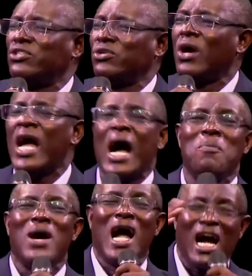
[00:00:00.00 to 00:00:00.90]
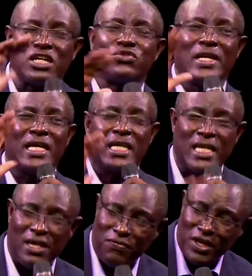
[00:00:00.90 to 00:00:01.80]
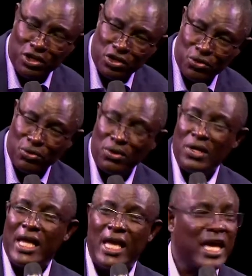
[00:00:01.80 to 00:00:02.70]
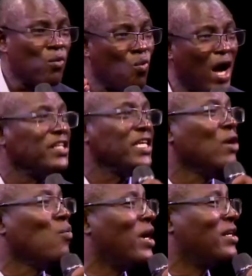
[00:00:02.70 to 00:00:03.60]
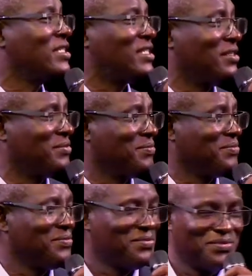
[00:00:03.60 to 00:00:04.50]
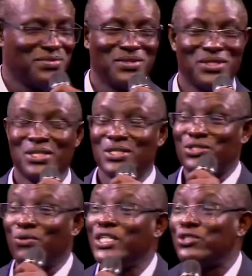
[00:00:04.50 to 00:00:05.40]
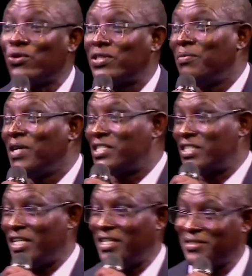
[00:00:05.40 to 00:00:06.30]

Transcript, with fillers: is new. I'm actually giving you a one year warranty. So we took the machine